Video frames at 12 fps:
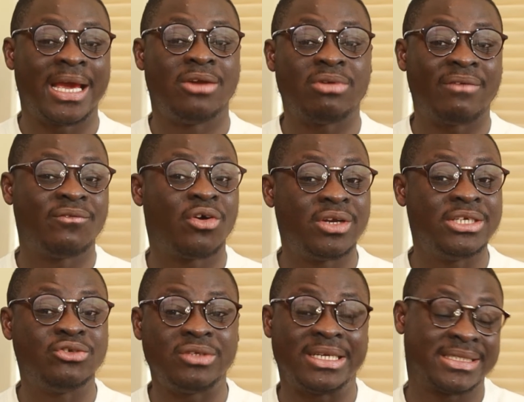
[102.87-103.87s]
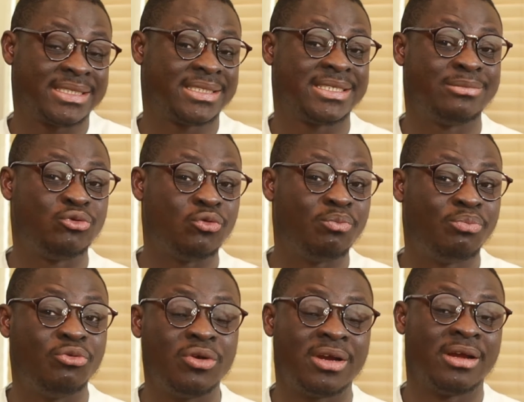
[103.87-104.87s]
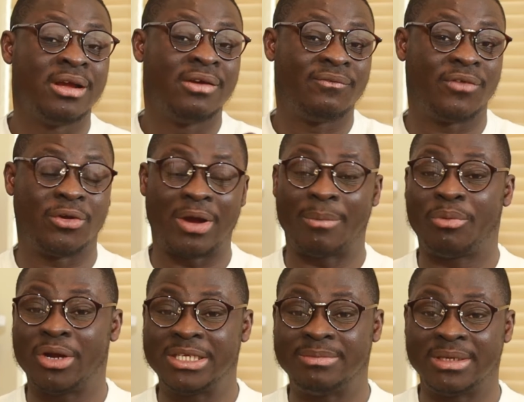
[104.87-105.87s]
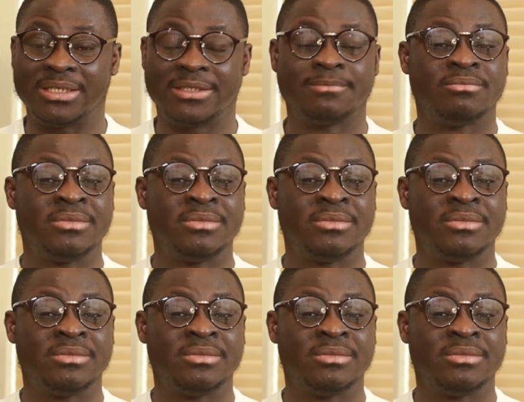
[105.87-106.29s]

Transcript: and you have gone into the system to book for your appointment,